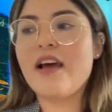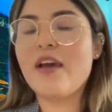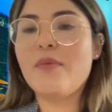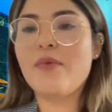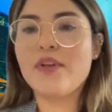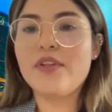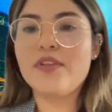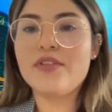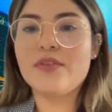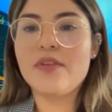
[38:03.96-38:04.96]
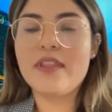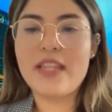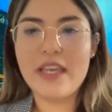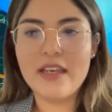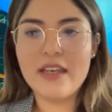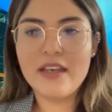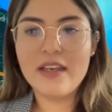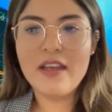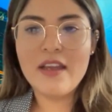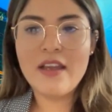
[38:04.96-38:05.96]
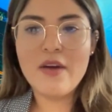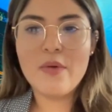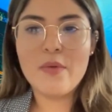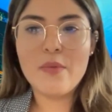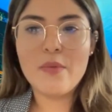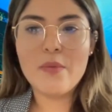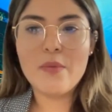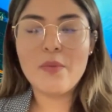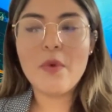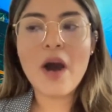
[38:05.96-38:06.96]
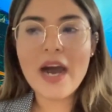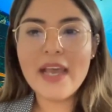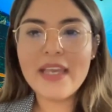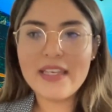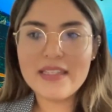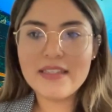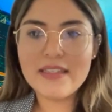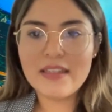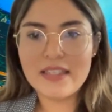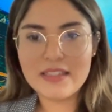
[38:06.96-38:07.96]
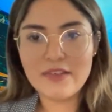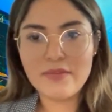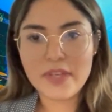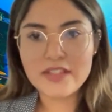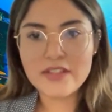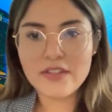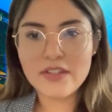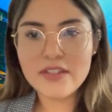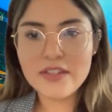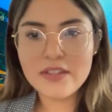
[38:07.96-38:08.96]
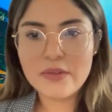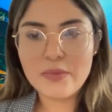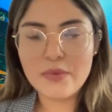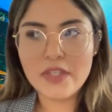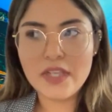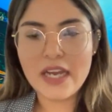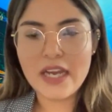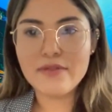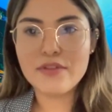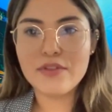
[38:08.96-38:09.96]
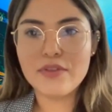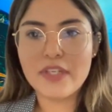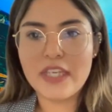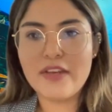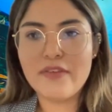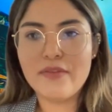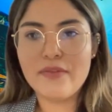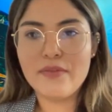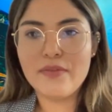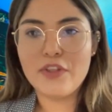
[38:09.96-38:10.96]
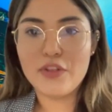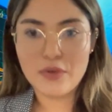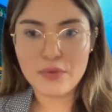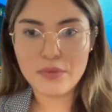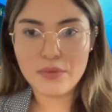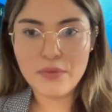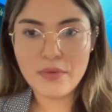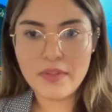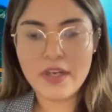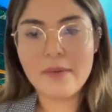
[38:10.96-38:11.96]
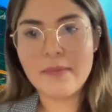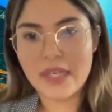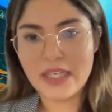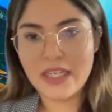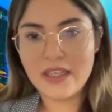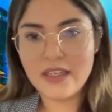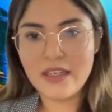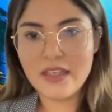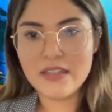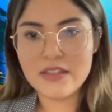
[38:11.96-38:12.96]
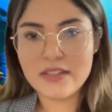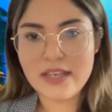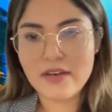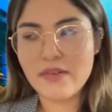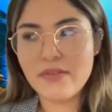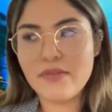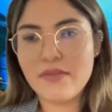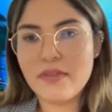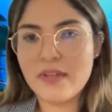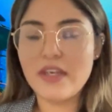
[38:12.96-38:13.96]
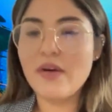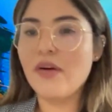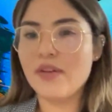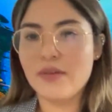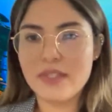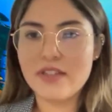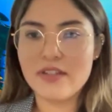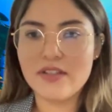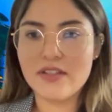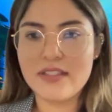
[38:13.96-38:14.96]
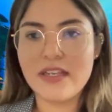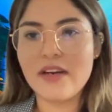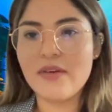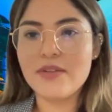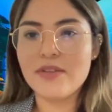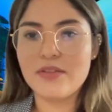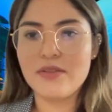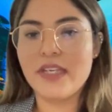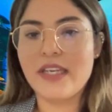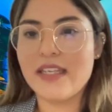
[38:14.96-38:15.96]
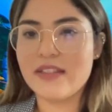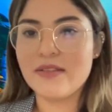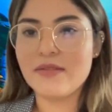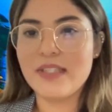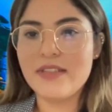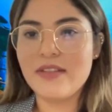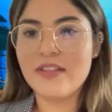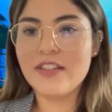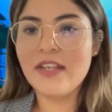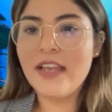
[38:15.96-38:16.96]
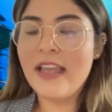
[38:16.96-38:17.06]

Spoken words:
I want you to think, why is it that these investors will have to give you their money instead of the other researchers that are also doing cancer research?